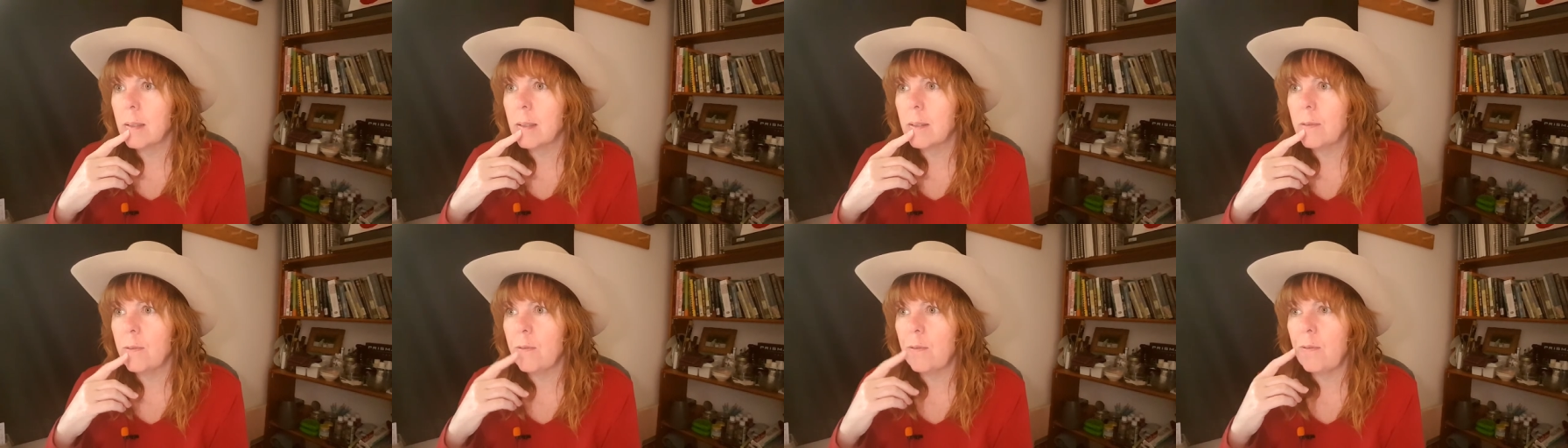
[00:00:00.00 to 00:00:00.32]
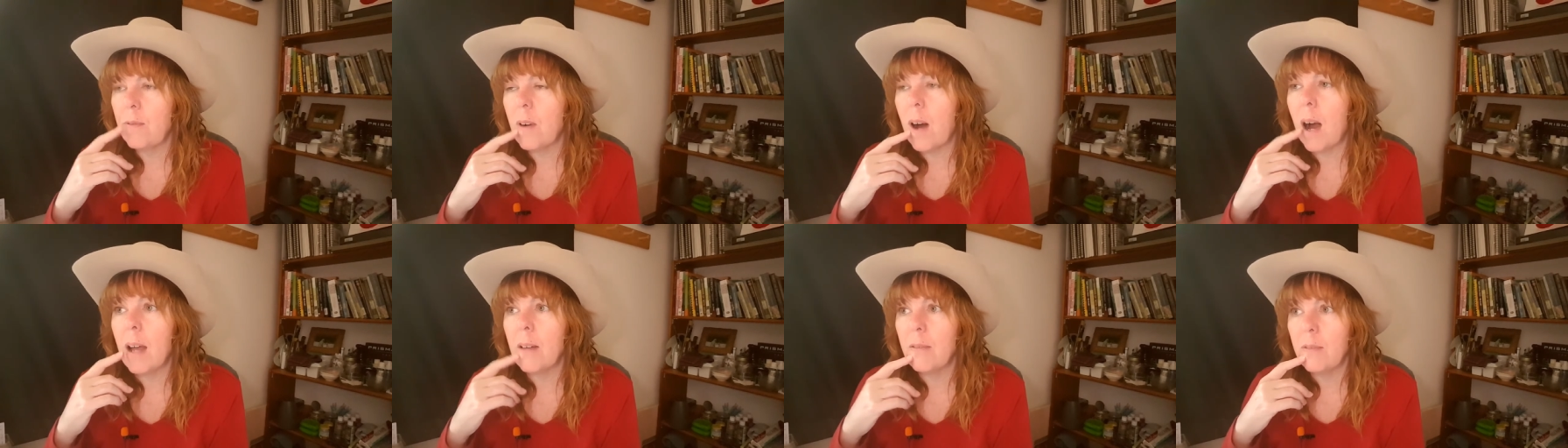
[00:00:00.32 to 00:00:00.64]

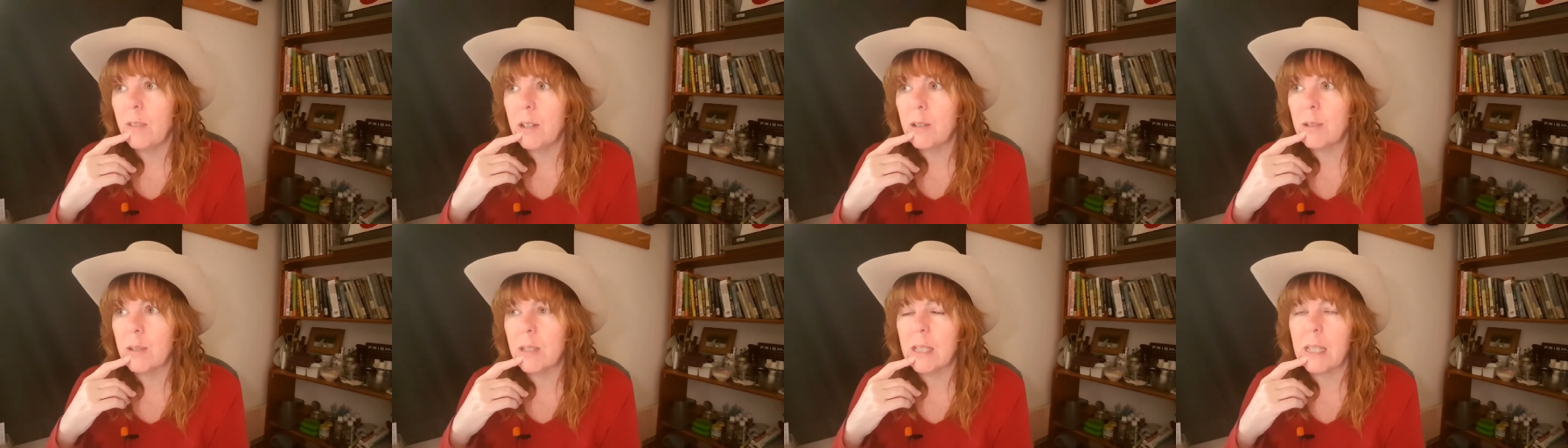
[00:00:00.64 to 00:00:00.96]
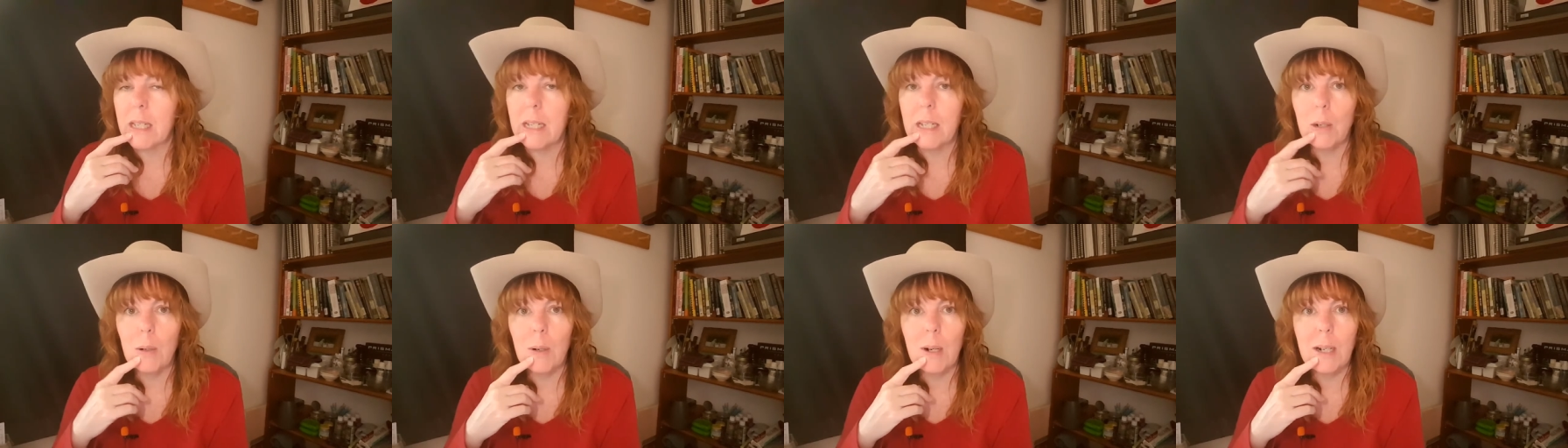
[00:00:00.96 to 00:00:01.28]
five years
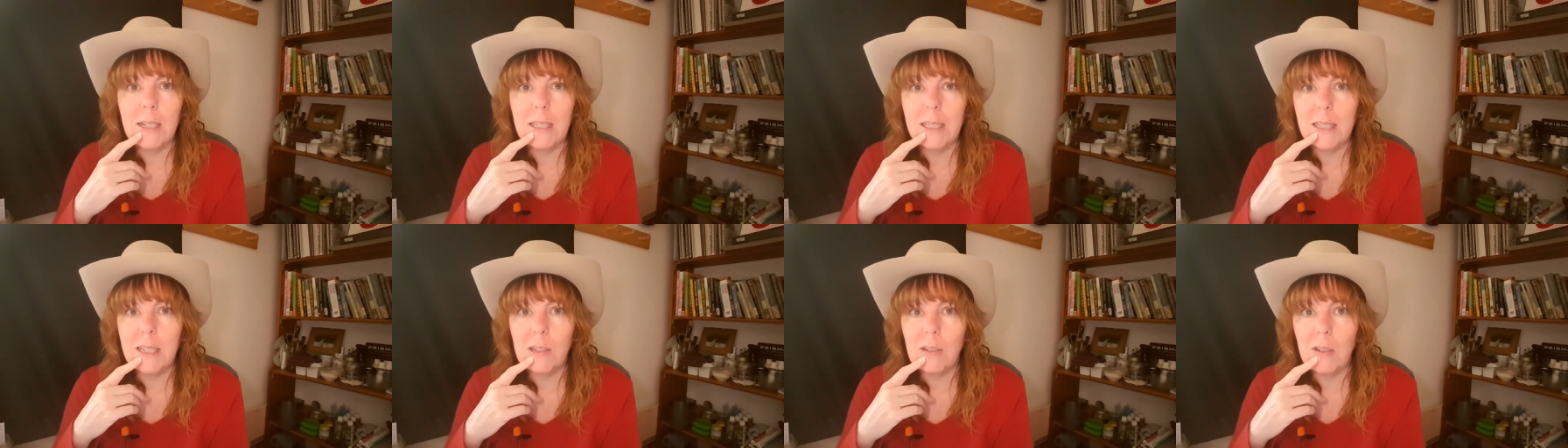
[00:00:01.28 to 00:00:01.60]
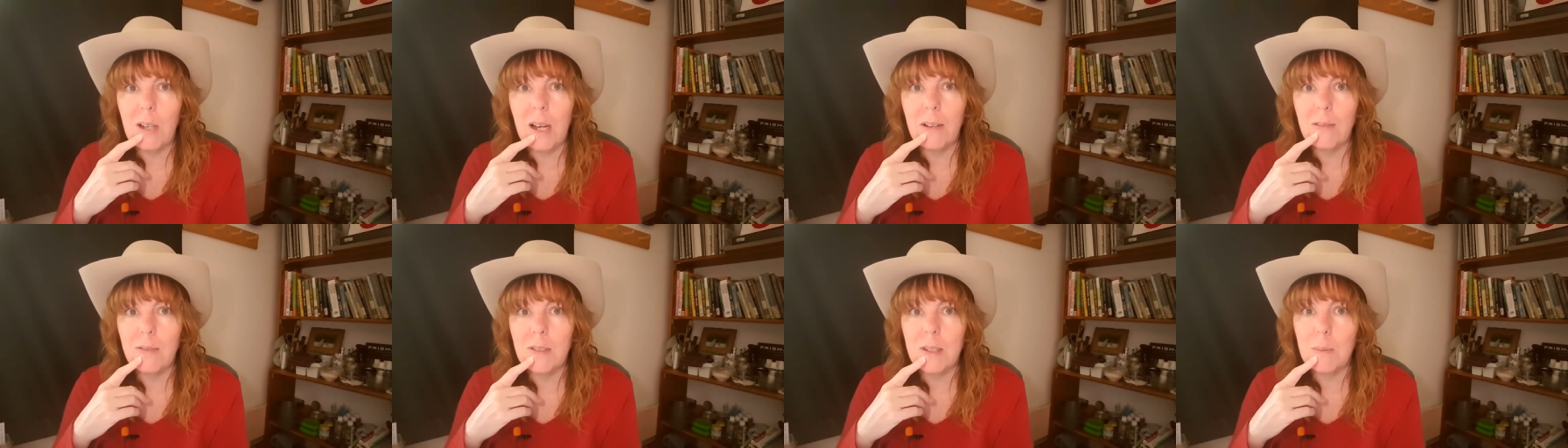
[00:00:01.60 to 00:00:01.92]
later, I still
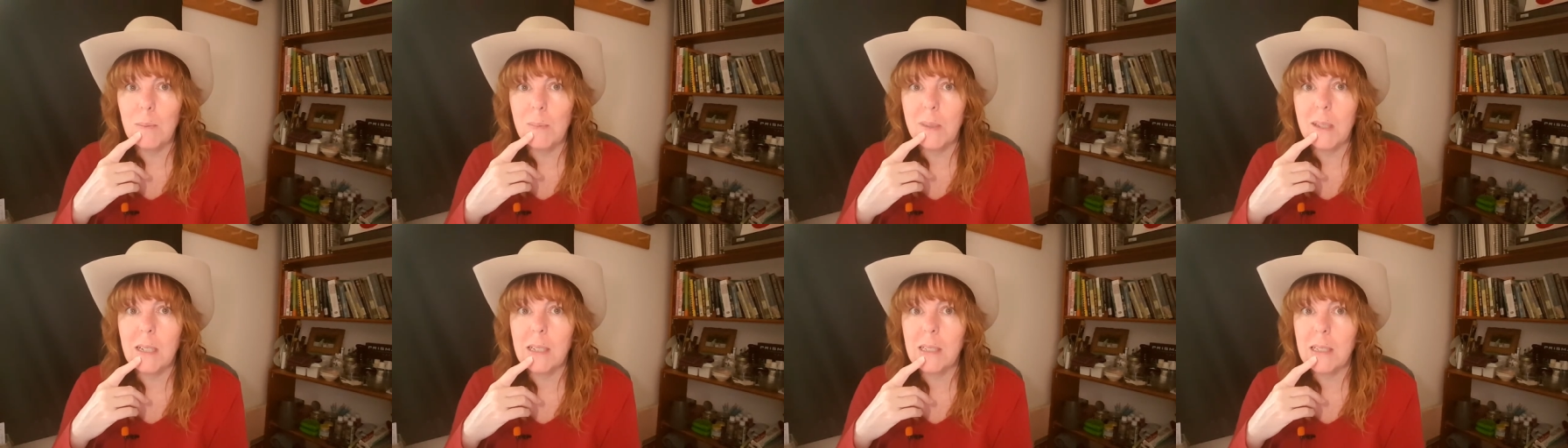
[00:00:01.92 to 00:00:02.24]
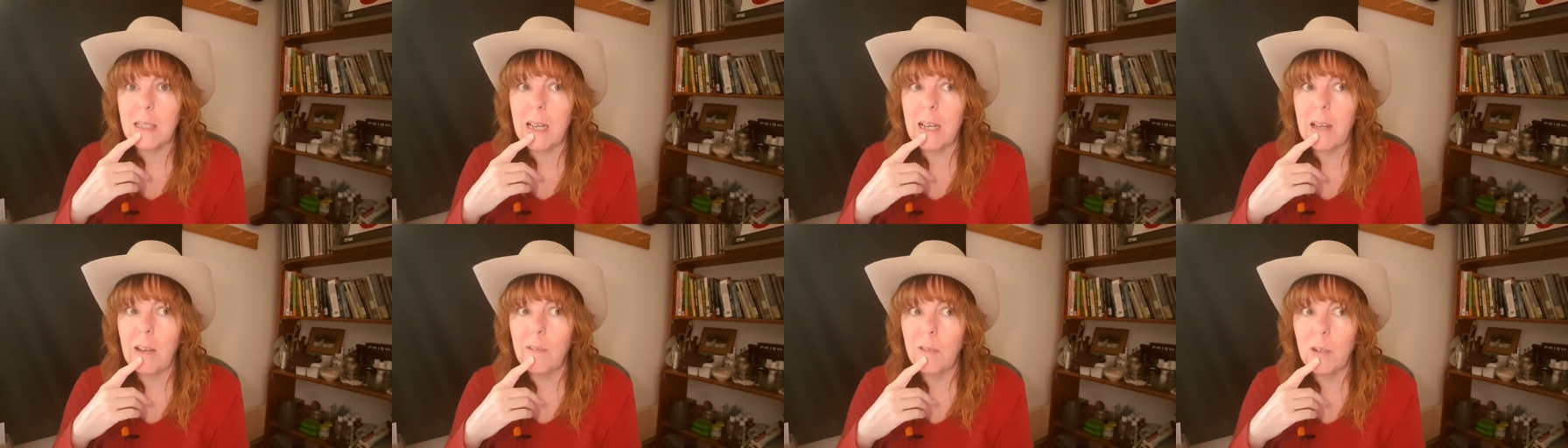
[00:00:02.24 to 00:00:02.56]
have some
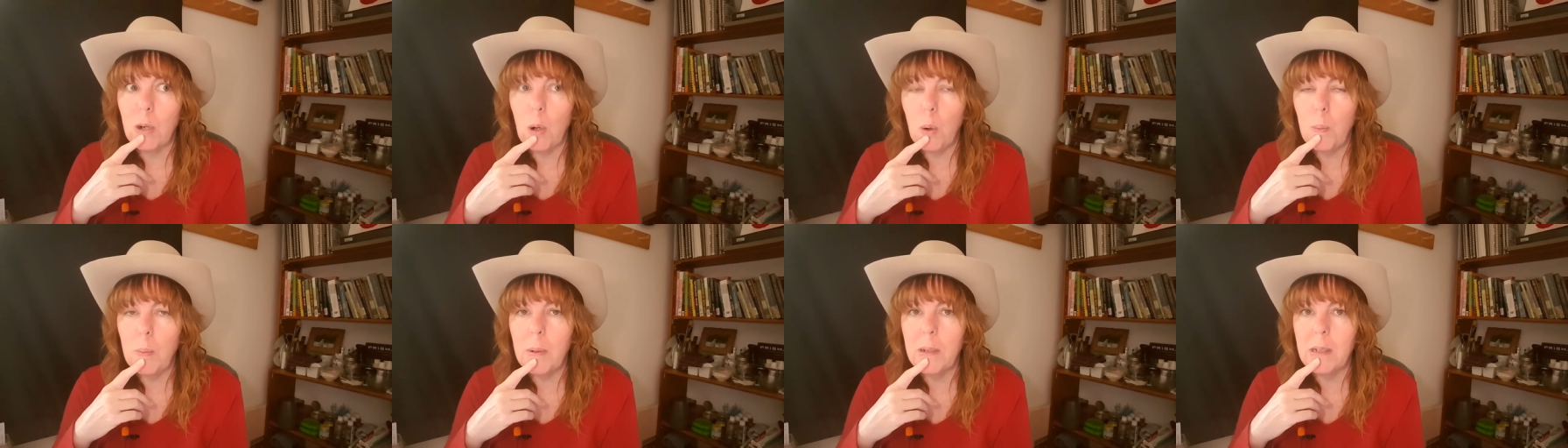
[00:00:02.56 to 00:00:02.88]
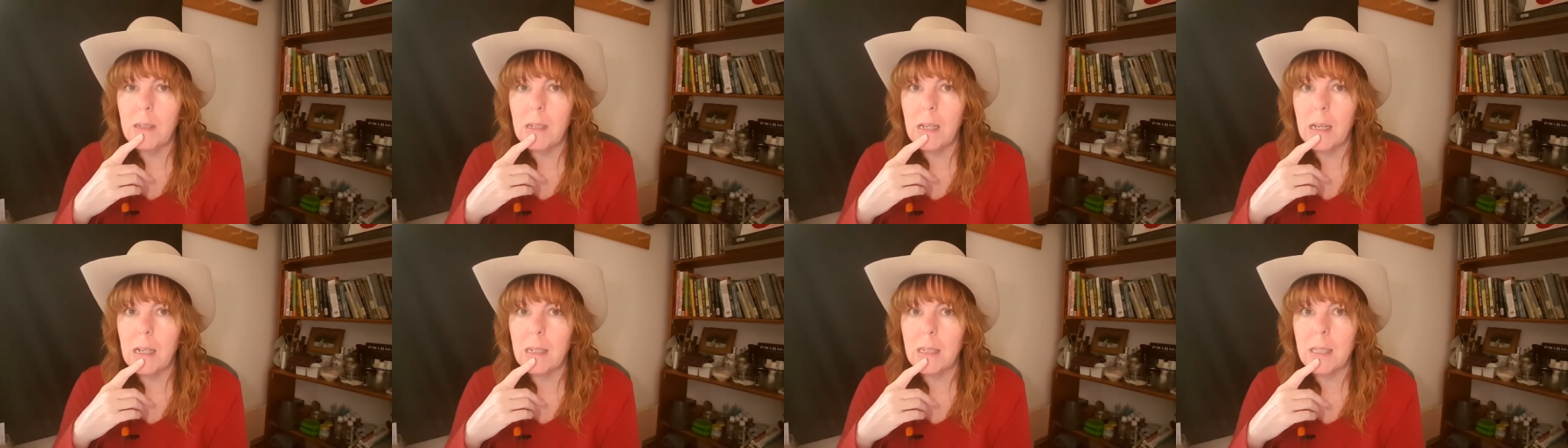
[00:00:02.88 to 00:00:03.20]
things I haven't
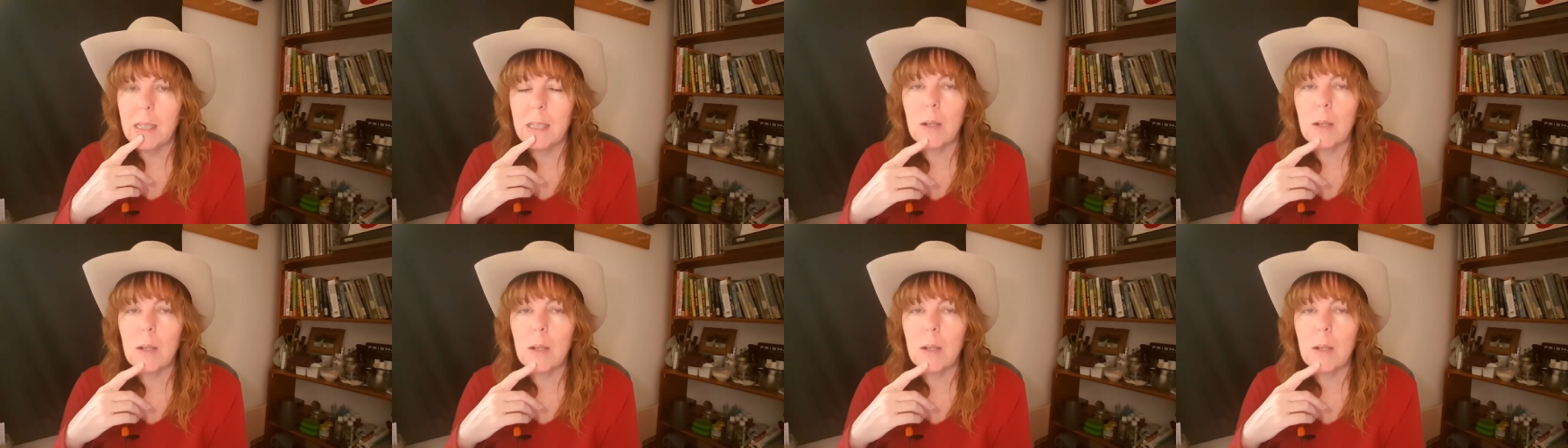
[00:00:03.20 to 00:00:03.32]
opened yet.